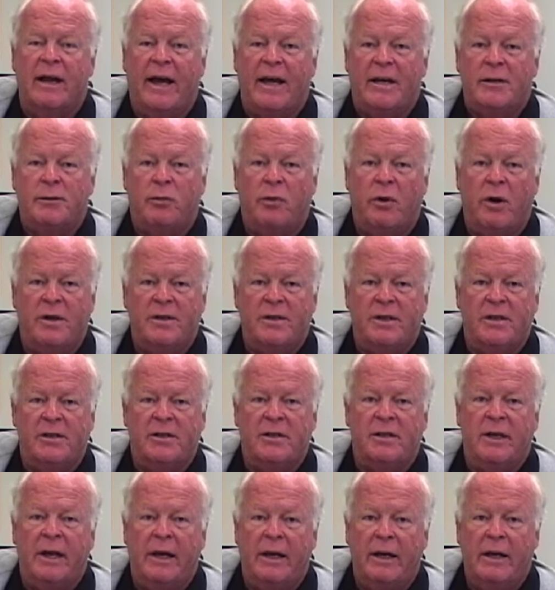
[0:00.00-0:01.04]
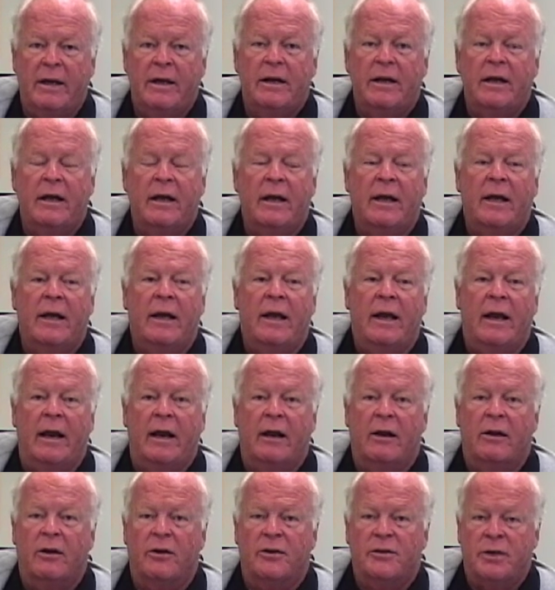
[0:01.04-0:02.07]
last process needed
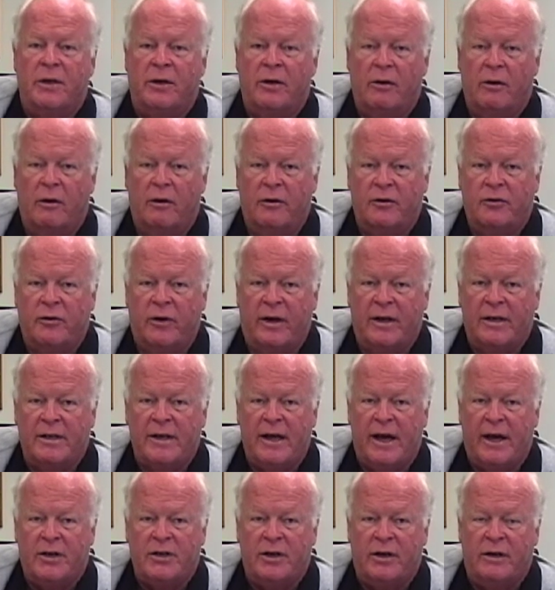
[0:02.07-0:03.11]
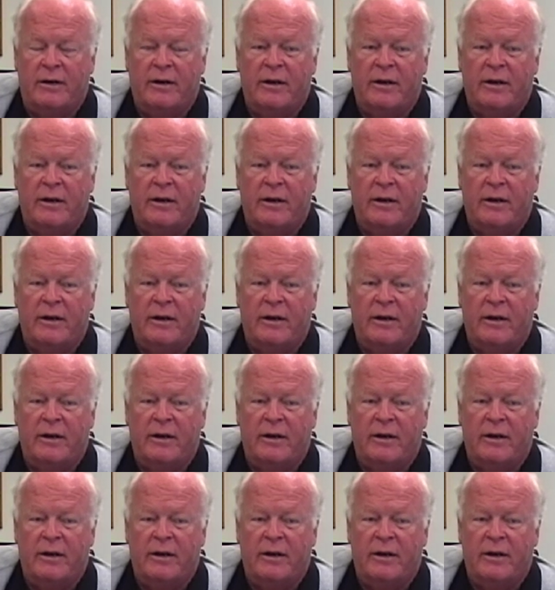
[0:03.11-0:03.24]
in closing your loan transaction.